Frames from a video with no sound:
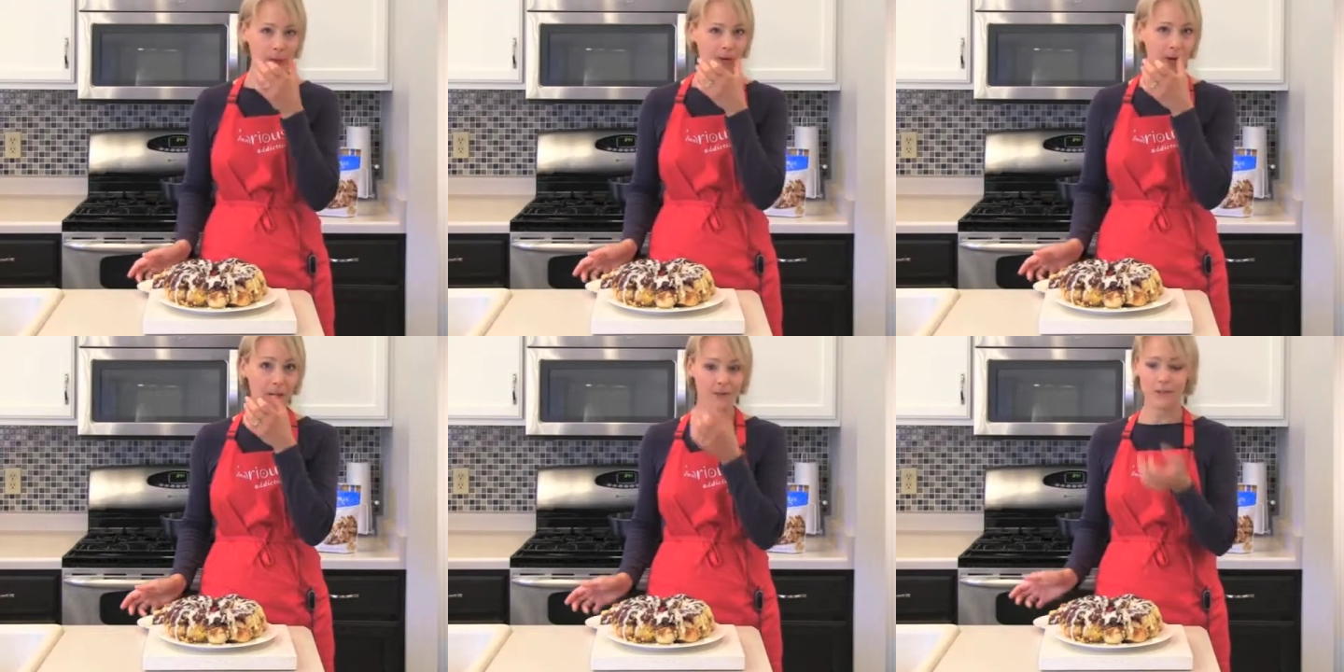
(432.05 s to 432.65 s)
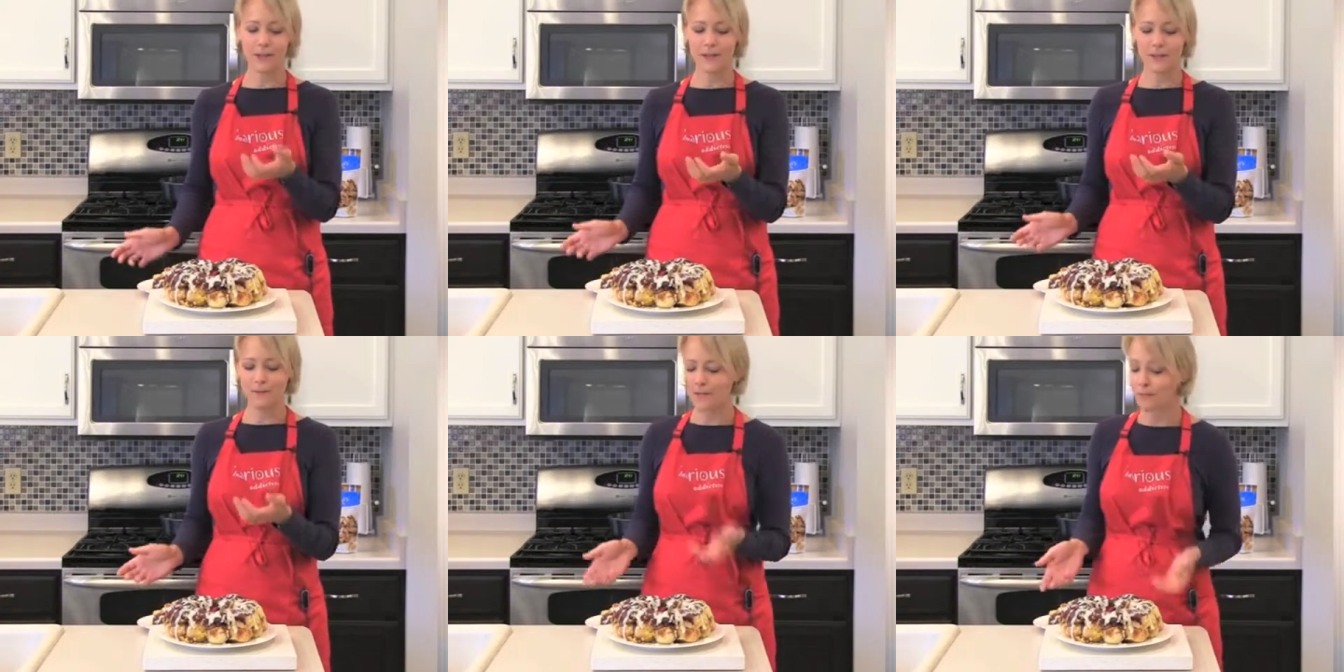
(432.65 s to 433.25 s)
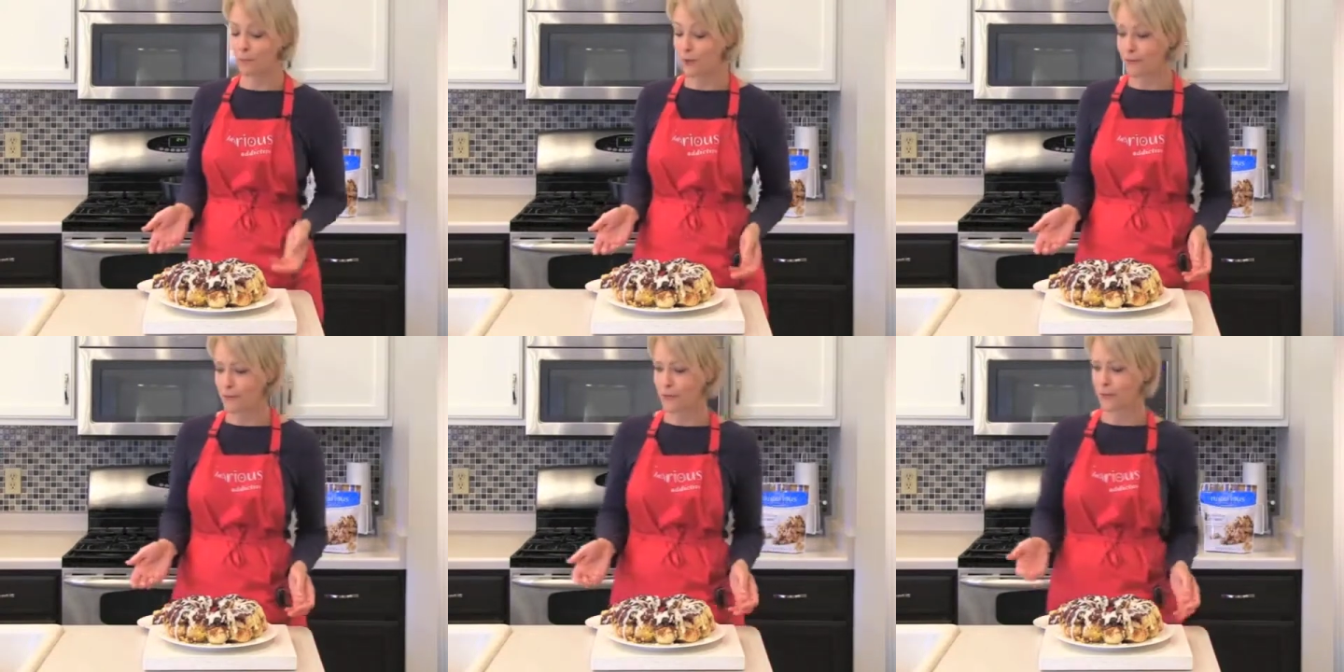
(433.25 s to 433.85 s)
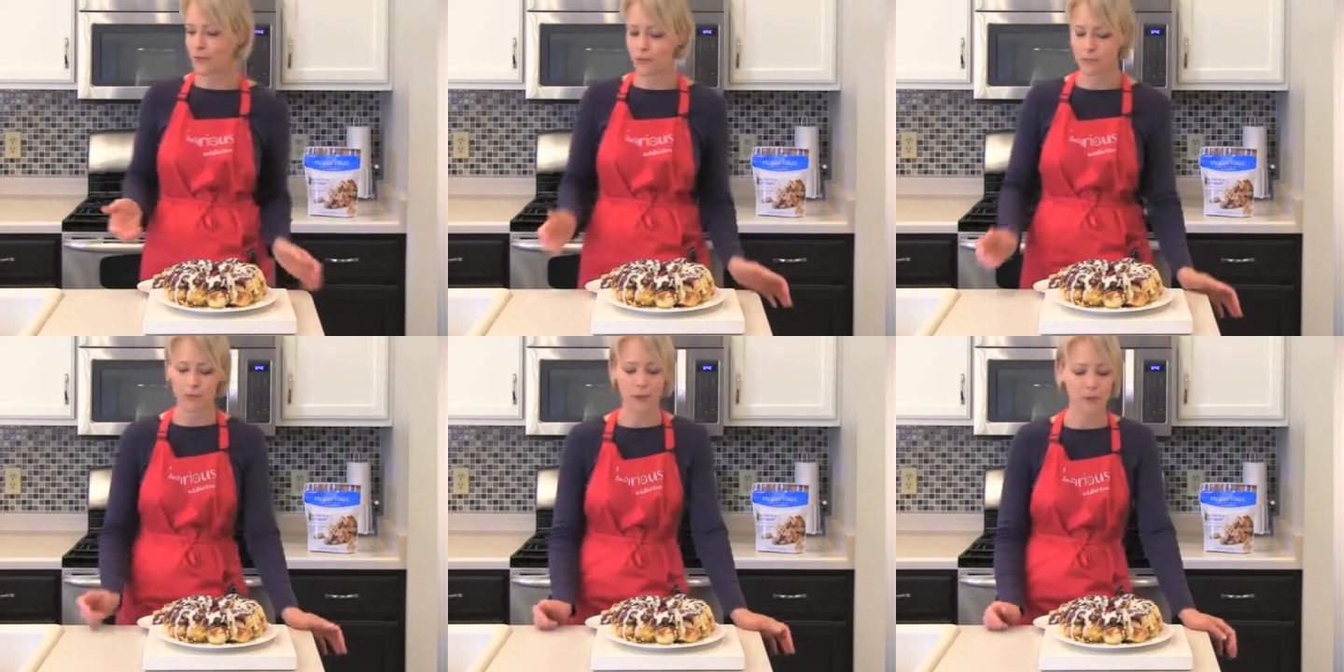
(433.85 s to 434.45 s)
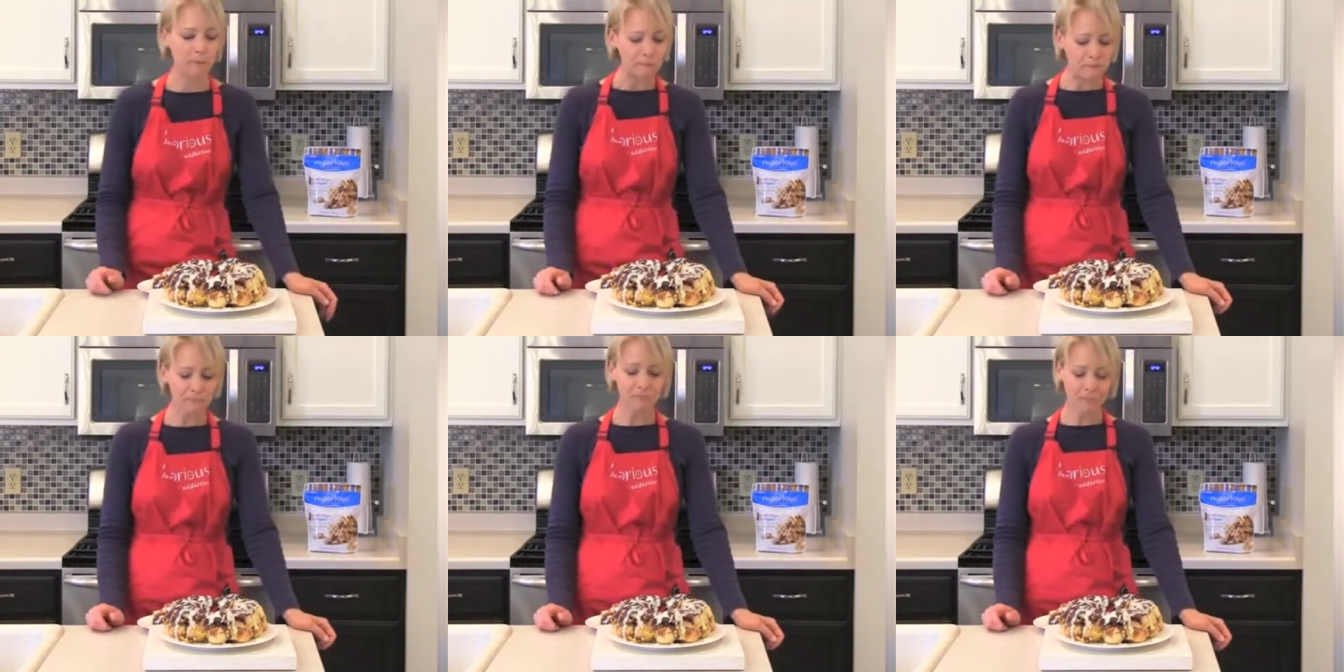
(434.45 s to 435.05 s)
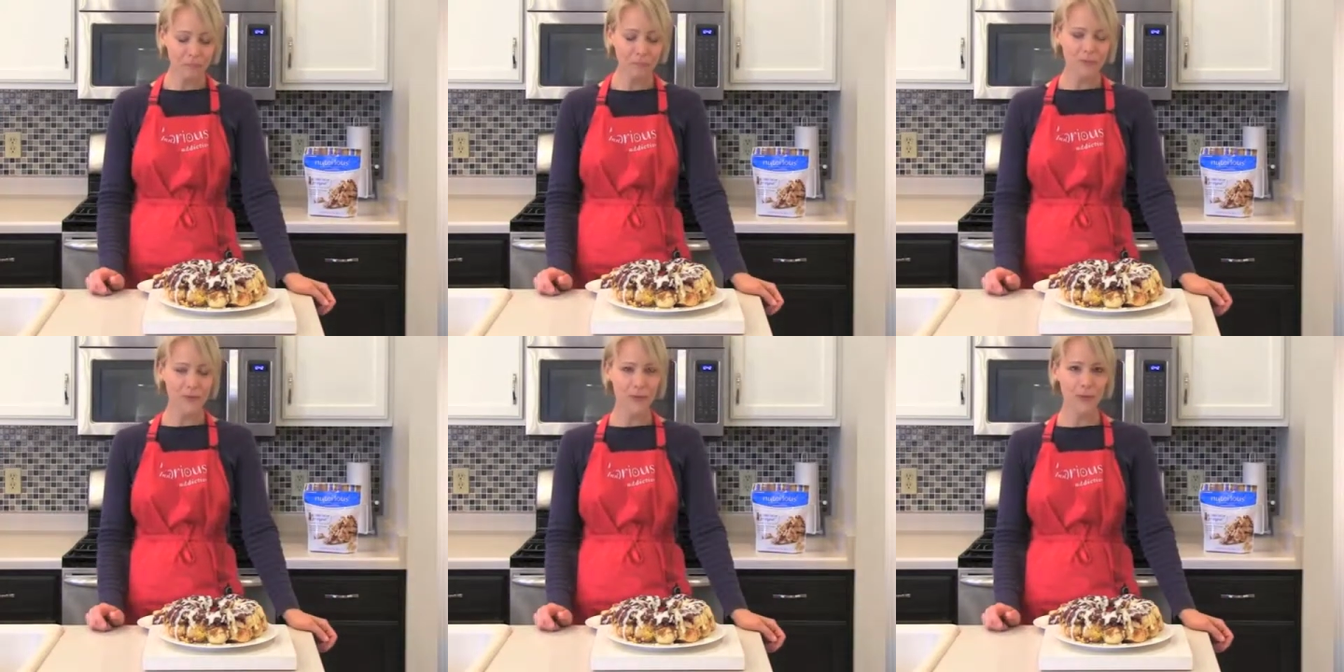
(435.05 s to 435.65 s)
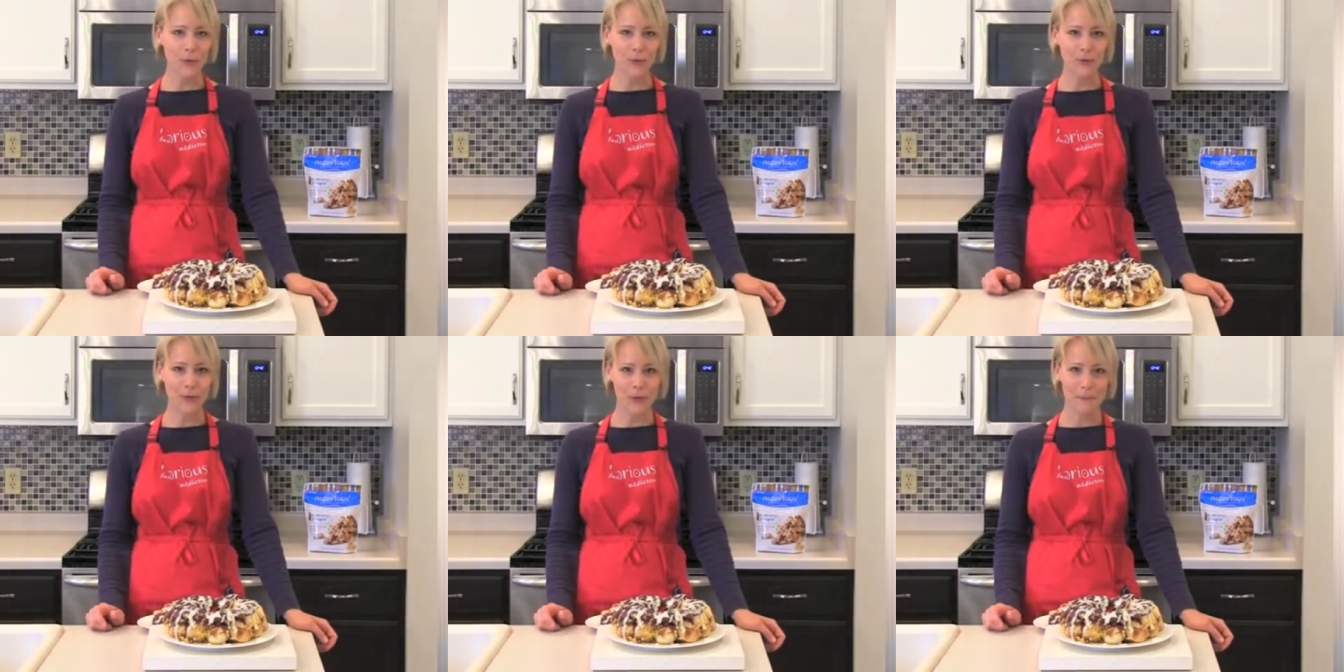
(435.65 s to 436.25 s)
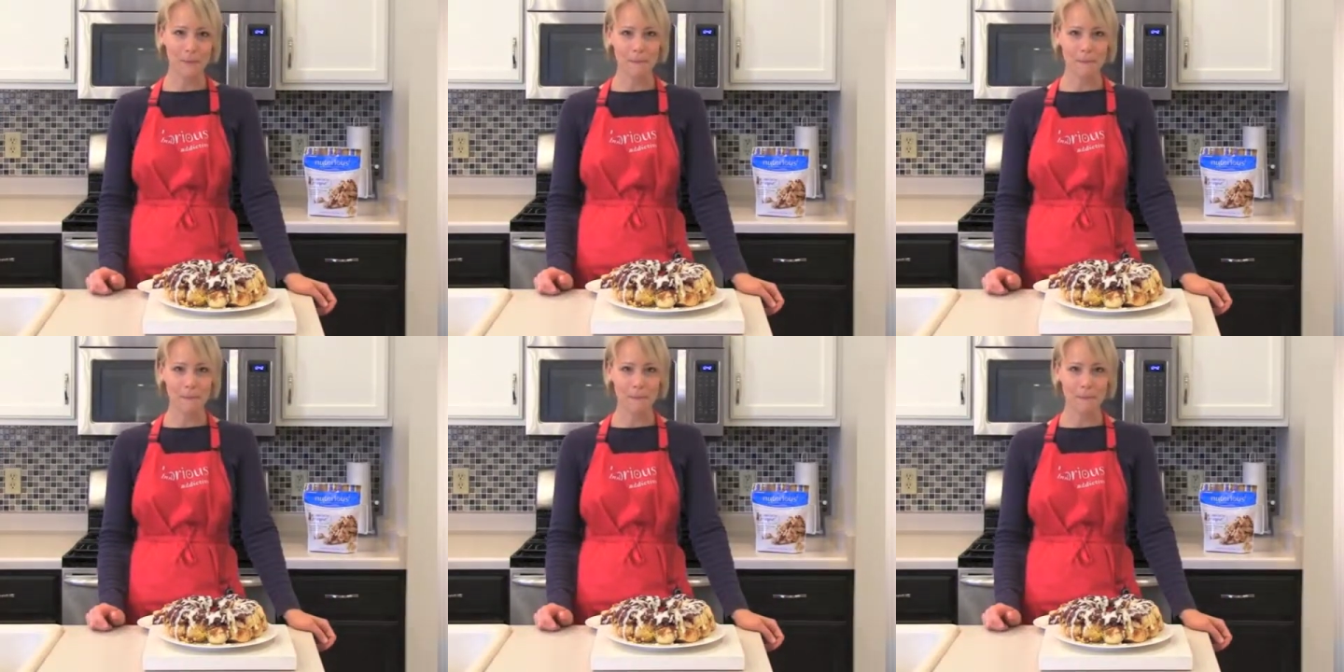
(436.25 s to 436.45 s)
Great alternative to breakfast donuts for sure. So I hope you enjoy.